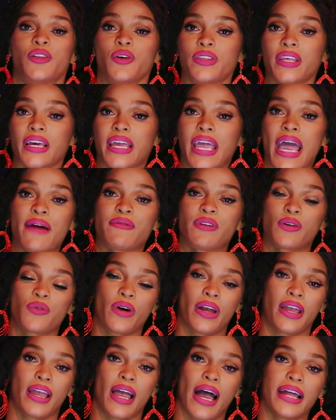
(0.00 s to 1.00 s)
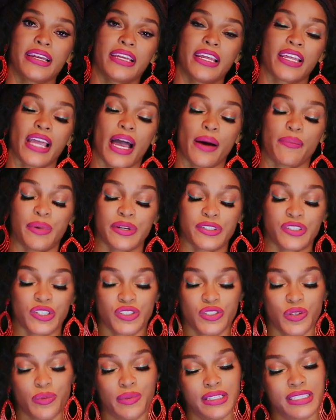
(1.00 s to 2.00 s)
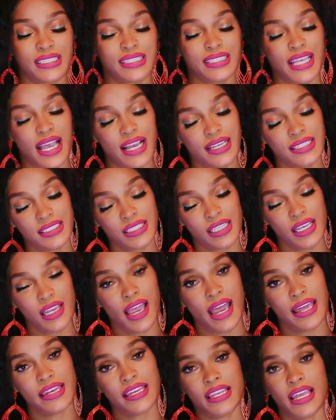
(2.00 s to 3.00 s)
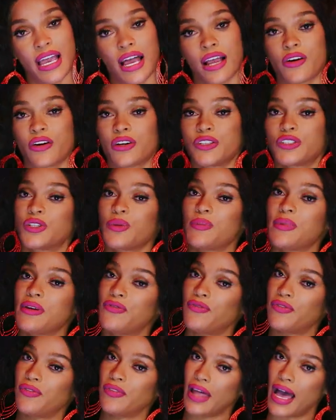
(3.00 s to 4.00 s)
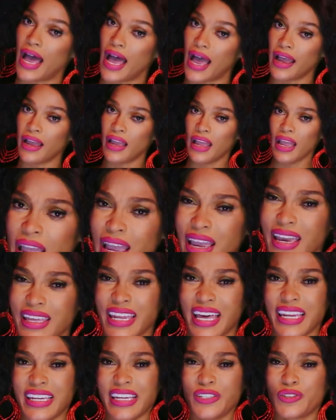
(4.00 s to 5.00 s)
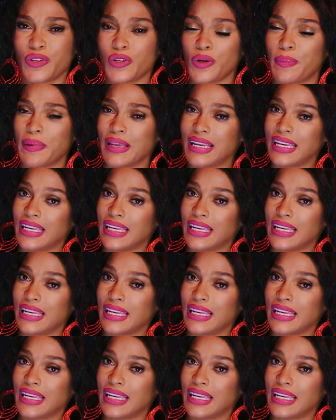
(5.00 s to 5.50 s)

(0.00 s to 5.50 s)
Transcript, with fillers: do the cabaret. I need y'all bitches to be sexy. I need y'all girls to be fly, and I need you to be